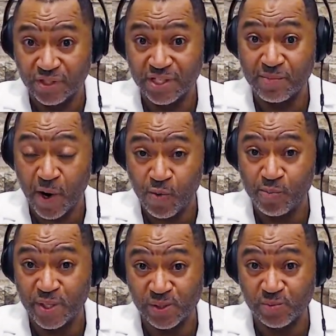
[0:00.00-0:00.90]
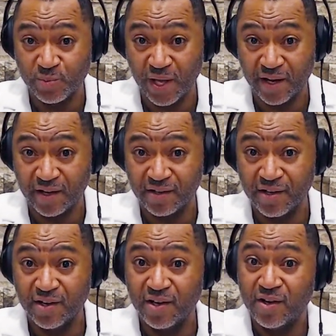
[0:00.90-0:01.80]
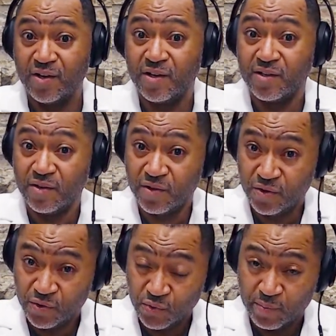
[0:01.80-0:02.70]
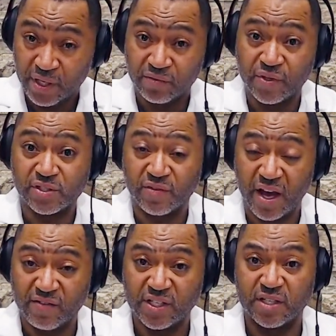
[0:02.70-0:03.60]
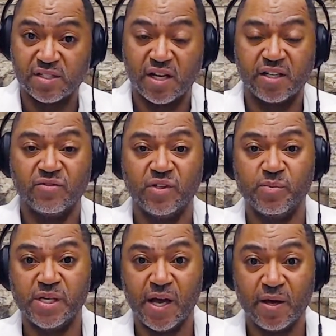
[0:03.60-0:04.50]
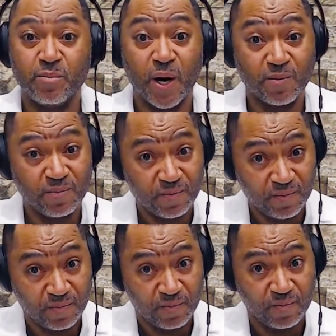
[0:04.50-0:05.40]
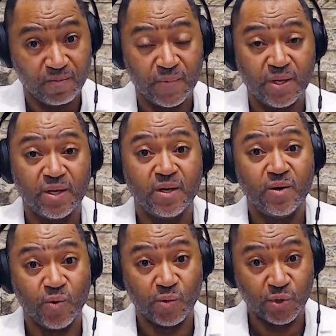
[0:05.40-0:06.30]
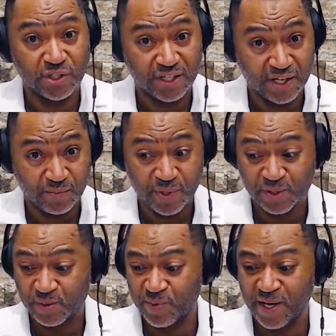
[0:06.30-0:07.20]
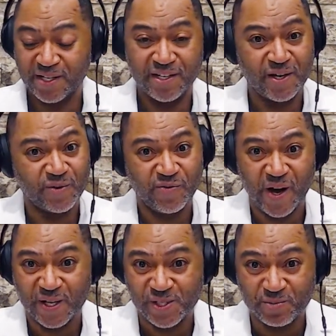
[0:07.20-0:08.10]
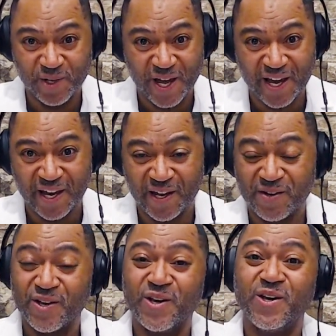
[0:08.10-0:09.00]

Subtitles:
did my own business plan through the benefits of having an executive MBA. But we would get a business plan together, find some land,